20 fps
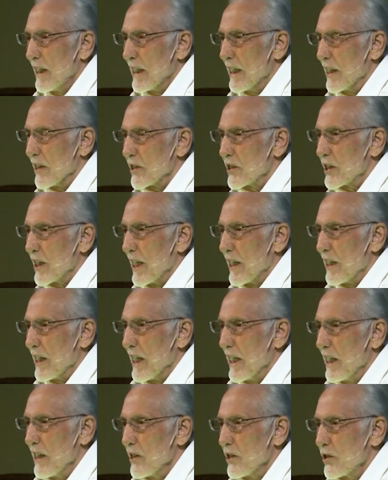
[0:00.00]
it said,
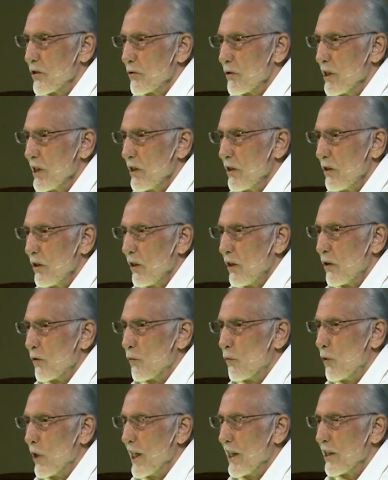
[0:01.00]
Israel
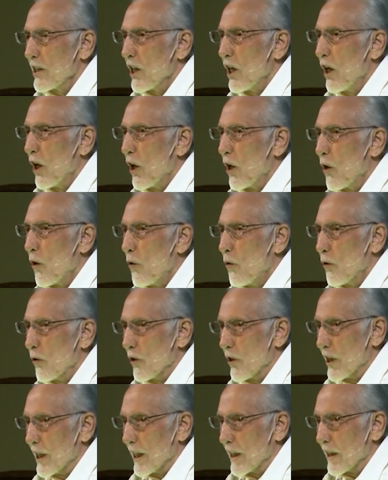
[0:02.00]
went
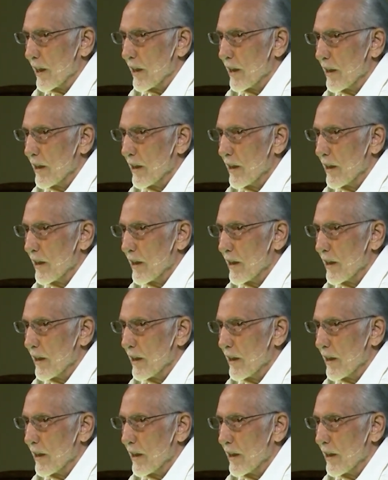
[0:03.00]
a-whoring